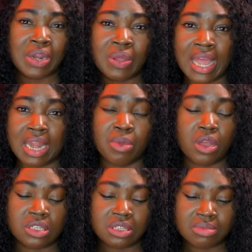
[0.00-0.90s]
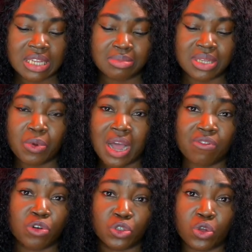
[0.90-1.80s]
not get it, because sometimes what
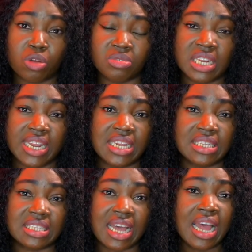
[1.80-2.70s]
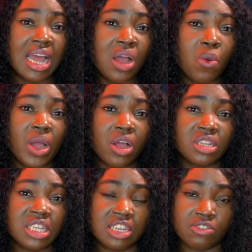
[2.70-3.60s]
I've also come to learn is that when
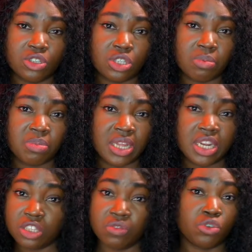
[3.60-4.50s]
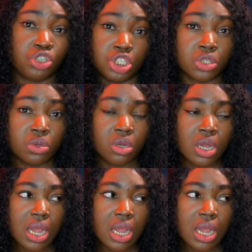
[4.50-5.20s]
God gives you something, it's for you.